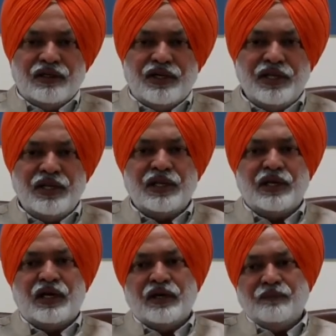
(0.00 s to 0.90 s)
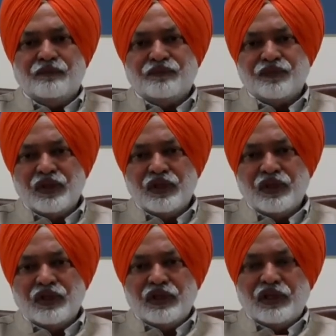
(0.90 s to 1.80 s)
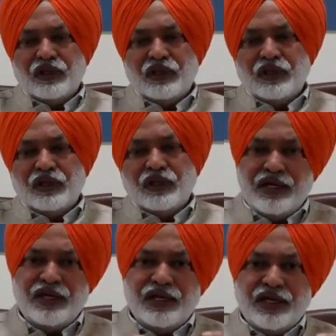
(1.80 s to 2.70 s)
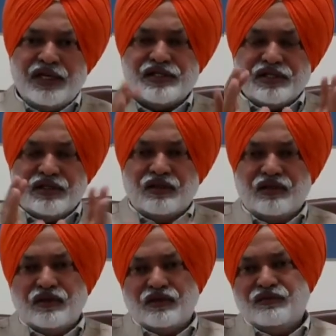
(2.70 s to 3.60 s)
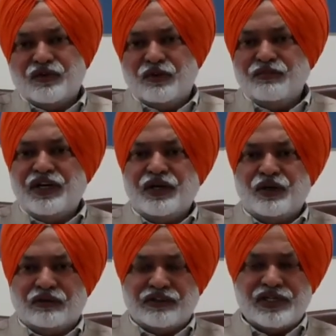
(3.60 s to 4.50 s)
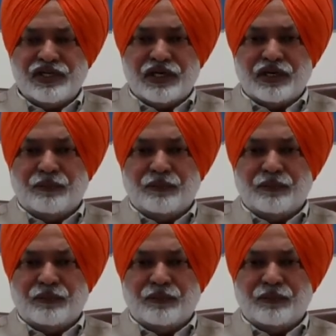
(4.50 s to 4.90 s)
DAR is 90 days from the date of accident.